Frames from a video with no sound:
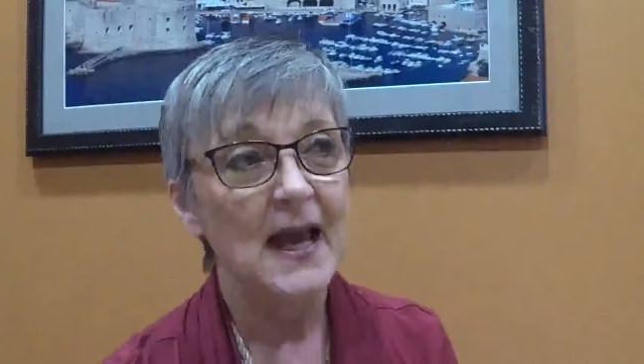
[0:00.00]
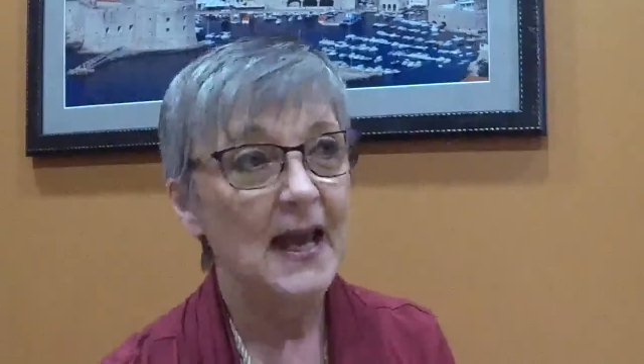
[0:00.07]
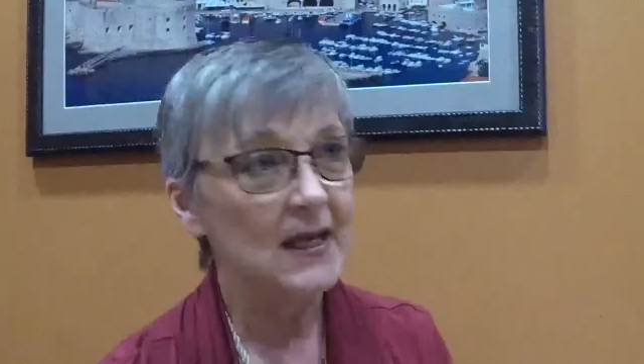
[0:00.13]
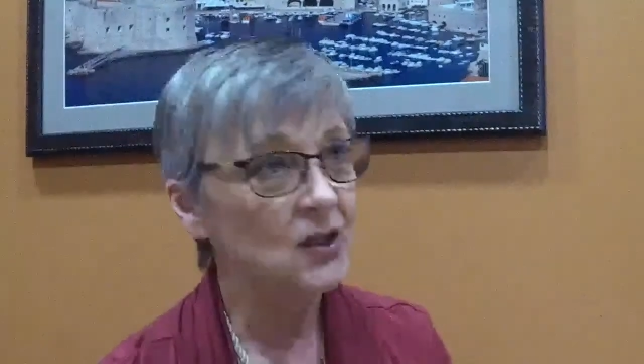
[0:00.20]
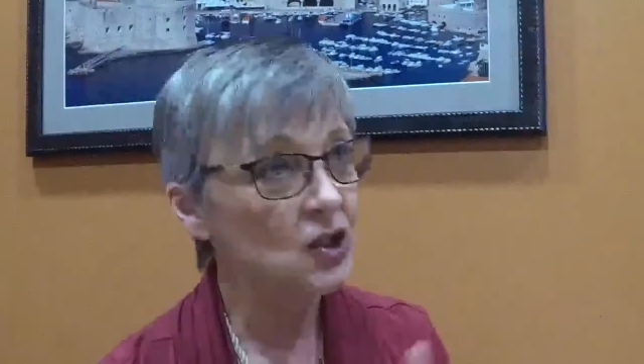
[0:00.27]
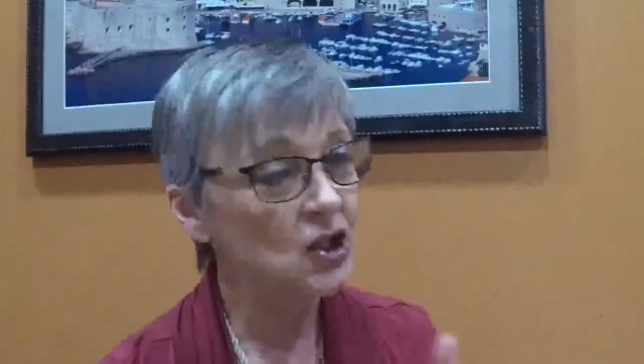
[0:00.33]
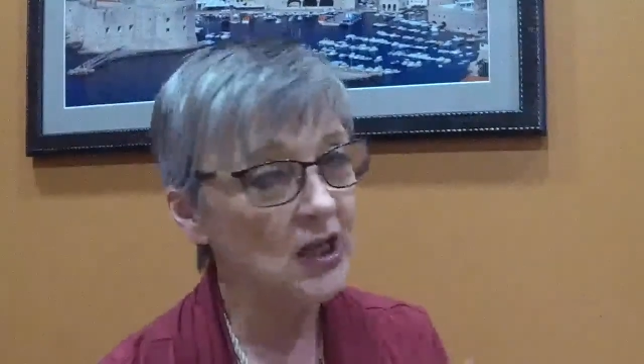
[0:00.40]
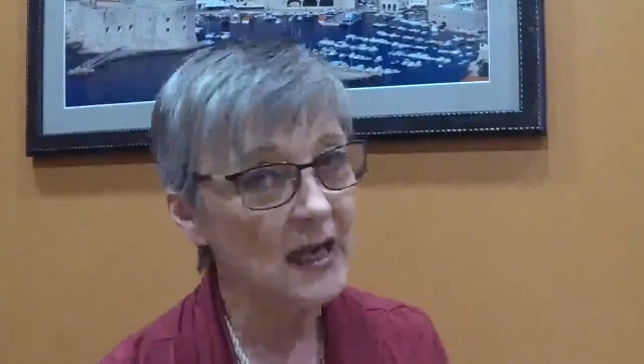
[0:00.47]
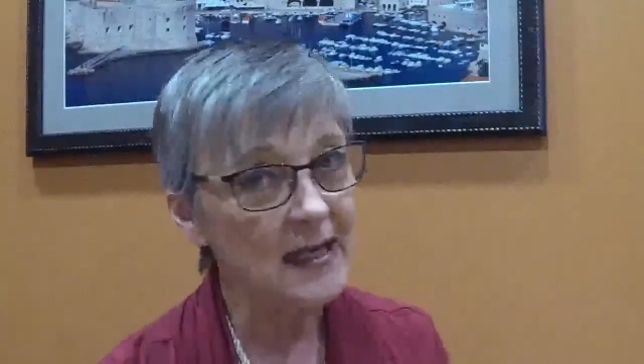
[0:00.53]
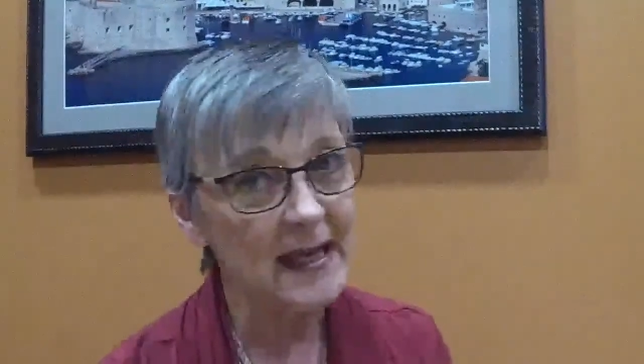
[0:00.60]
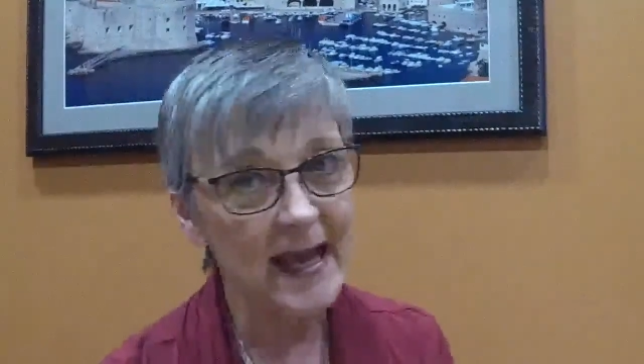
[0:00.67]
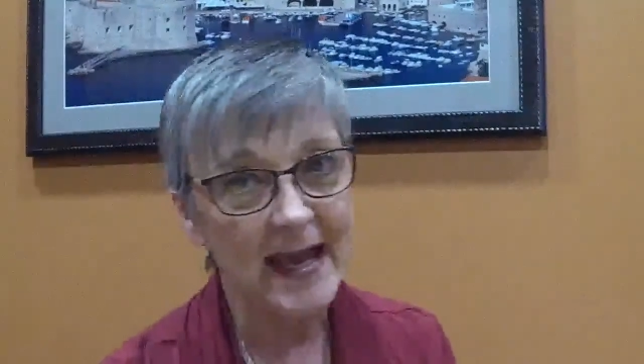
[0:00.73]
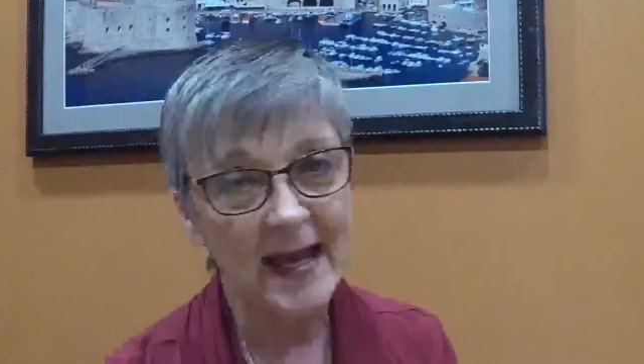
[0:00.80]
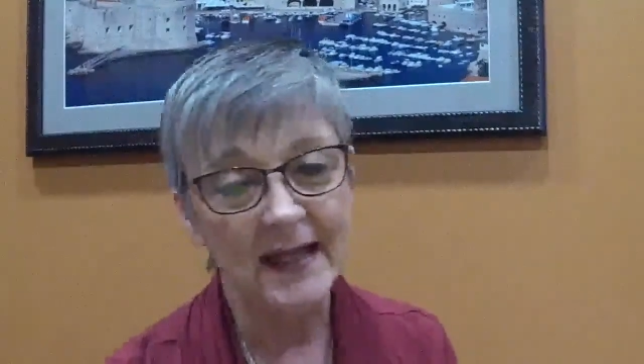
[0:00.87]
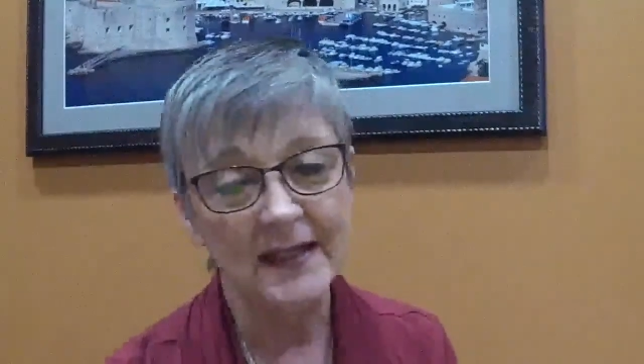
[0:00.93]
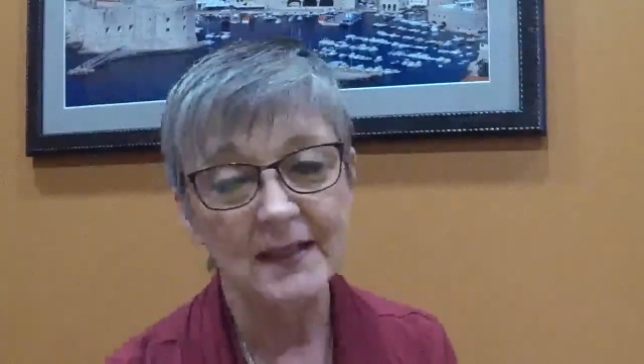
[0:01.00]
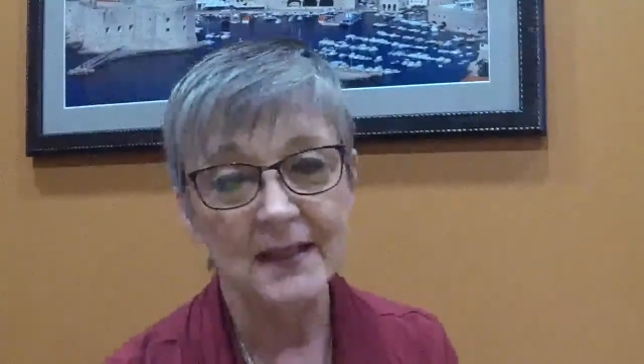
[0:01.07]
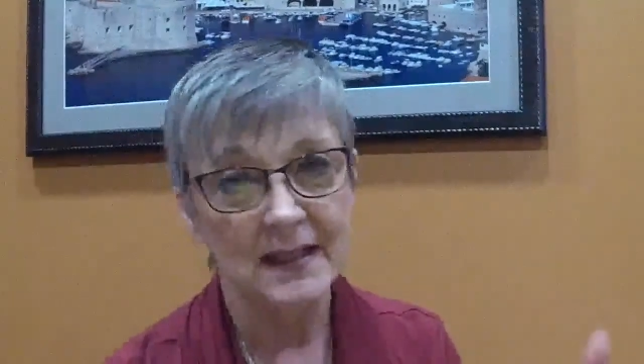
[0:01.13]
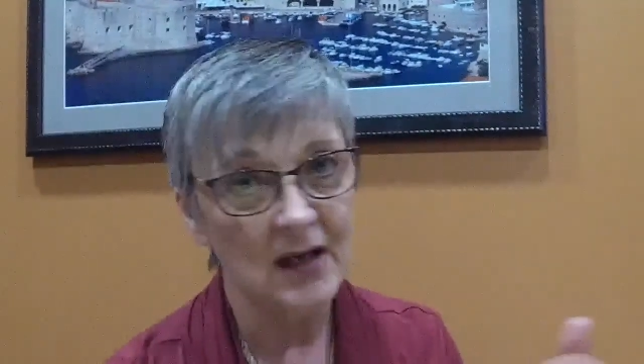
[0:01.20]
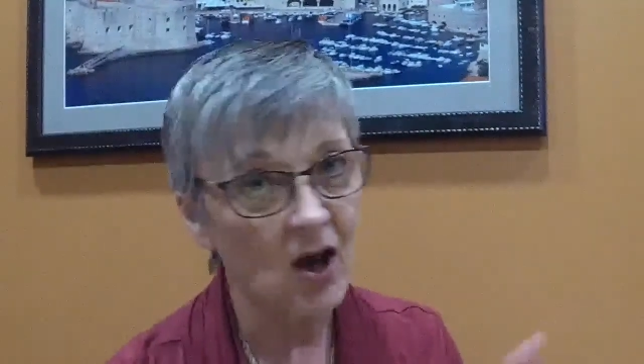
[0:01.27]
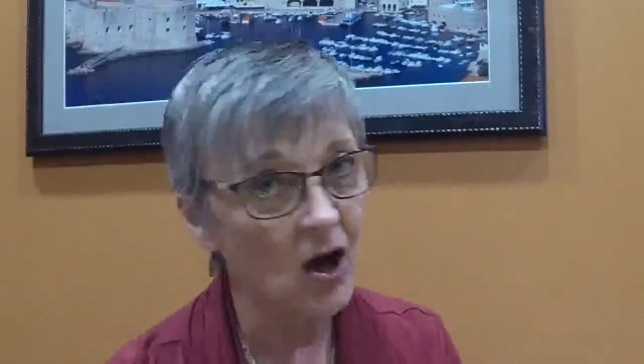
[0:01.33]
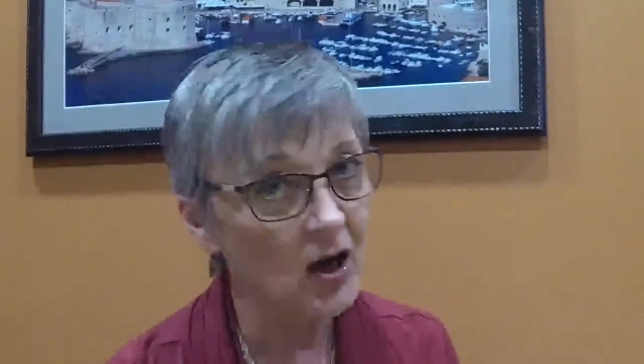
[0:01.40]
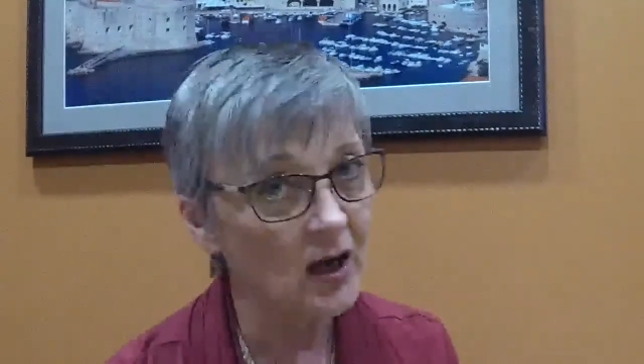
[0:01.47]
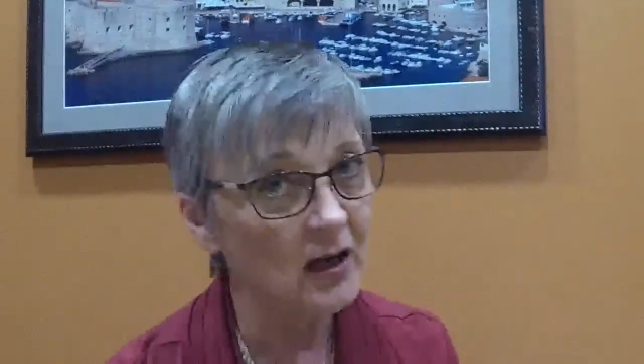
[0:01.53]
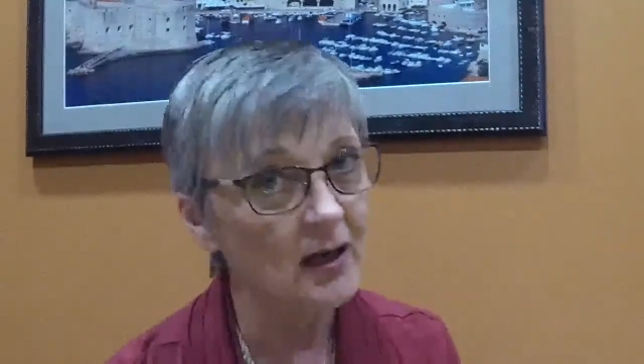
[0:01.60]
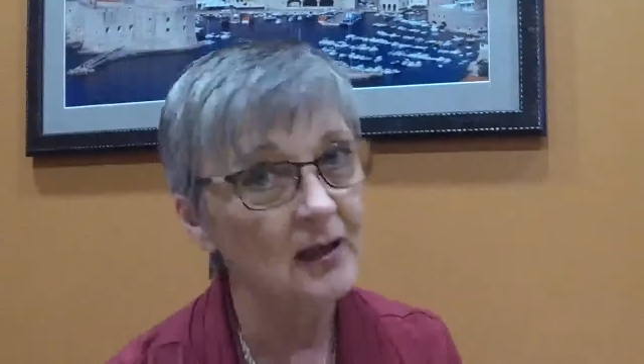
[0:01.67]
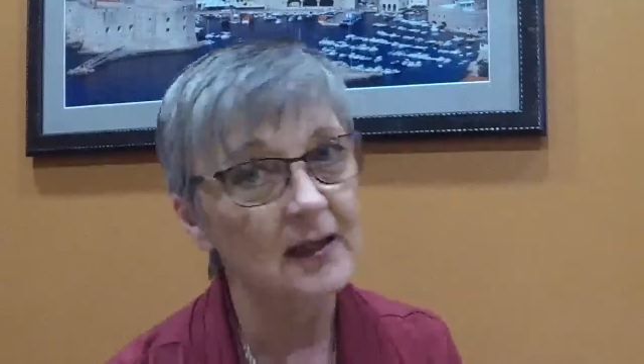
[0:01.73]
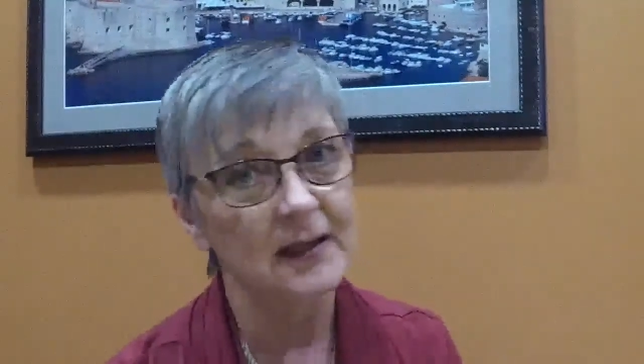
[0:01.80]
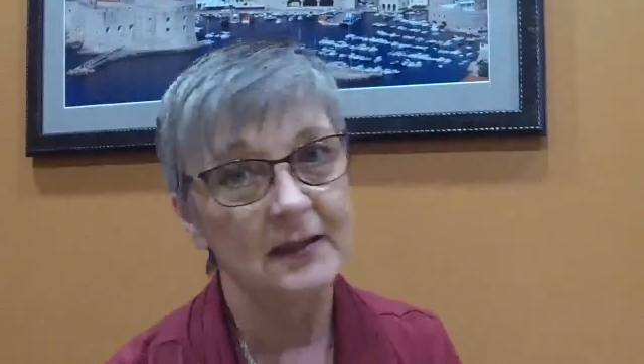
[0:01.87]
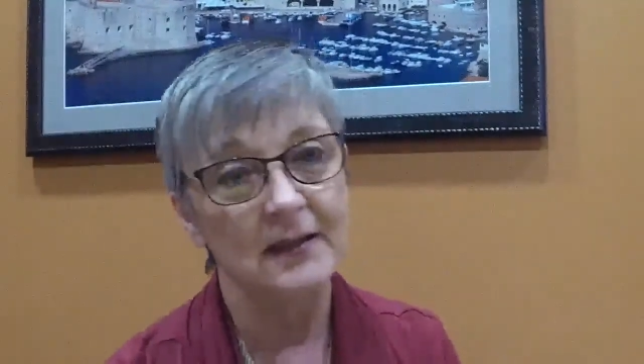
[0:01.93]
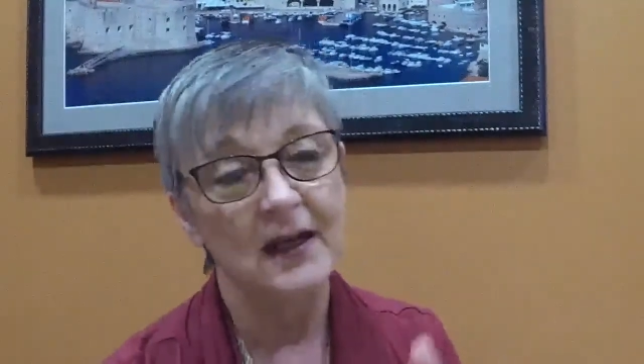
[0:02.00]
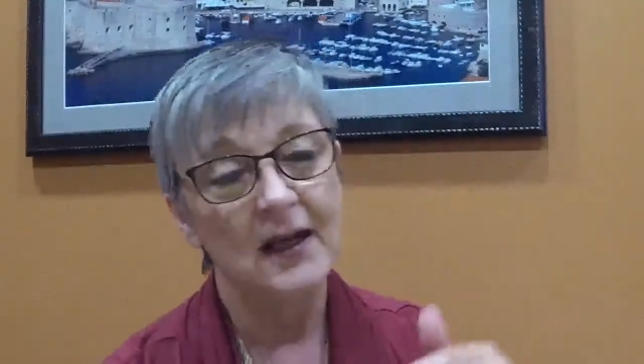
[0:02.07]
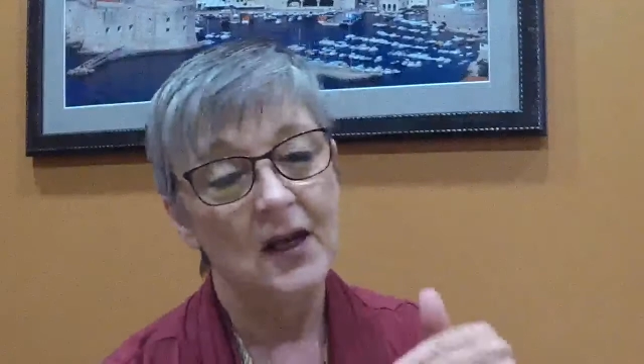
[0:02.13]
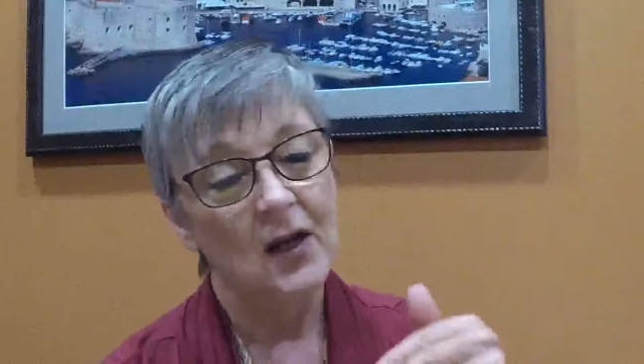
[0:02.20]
and shake hands and hug and